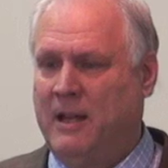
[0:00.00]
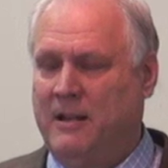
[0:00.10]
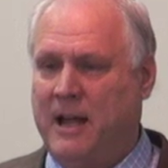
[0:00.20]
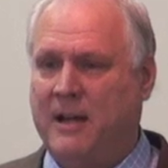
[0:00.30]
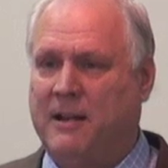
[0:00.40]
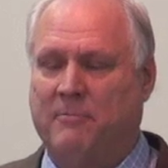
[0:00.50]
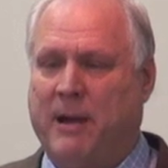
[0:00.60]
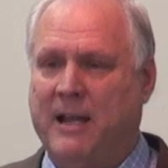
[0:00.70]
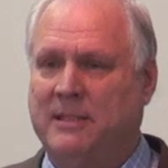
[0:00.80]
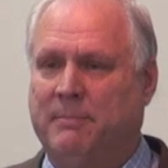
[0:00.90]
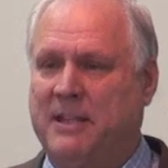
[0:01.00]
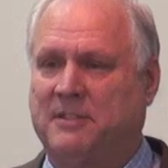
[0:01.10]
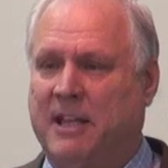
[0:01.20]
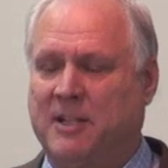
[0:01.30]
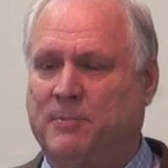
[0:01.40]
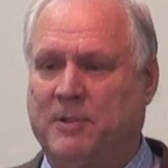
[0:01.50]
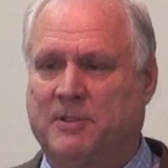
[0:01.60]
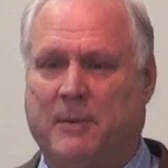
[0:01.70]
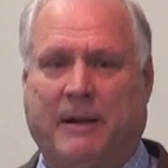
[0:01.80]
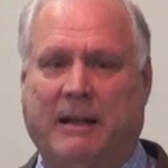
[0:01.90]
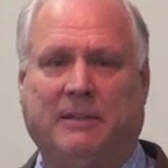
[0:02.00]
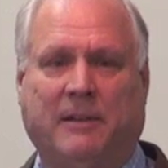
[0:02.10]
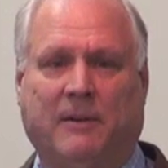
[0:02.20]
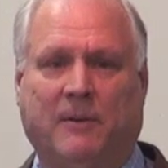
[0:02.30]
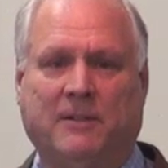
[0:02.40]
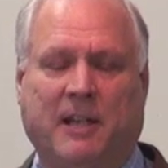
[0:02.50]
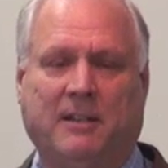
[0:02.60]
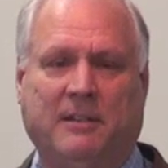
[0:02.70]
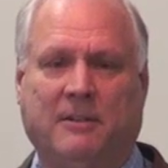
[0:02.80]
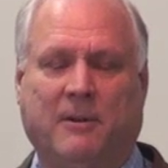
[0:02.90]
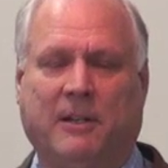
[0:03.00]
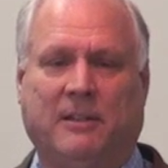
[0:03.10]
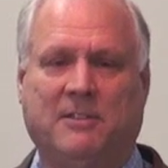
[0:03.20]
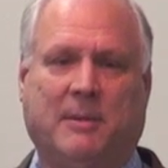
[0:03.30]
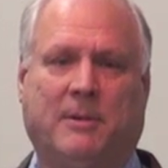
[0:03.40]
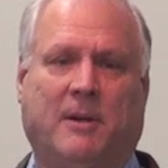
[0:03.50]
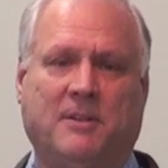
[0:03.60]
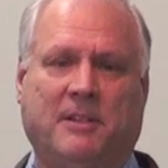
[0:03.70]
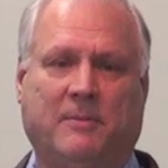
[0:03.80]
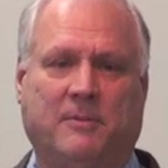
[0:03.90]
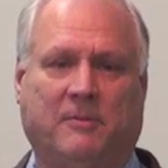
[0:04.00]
not of buying the best textbooks that were out there or attending curriculum seminars that